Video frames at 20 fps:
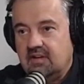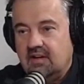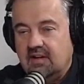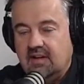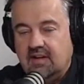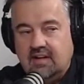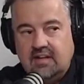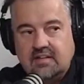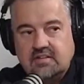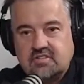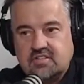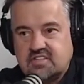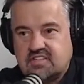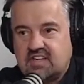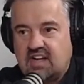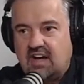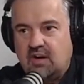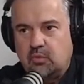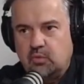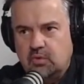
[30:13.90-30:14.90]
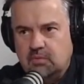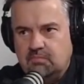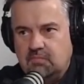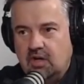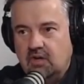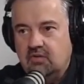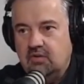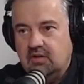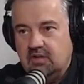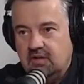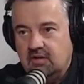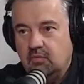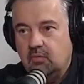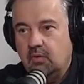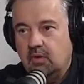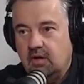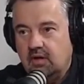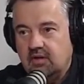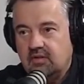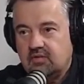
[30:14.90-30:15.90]
and just how remote it
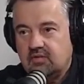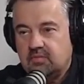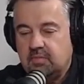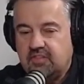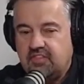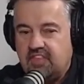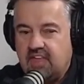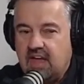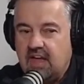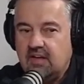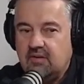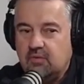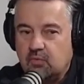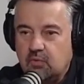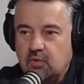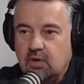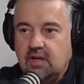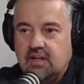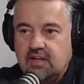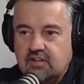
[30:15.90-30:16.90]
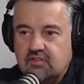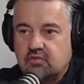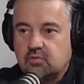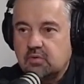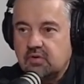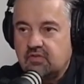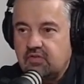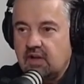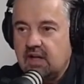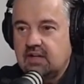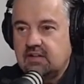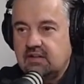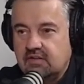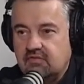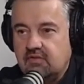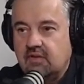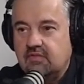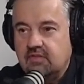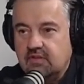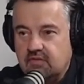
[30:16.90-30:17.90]
was. But that really is reflective
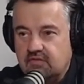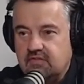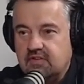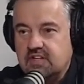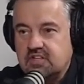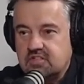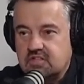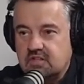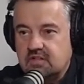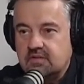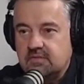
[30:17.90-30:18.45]
of the vision.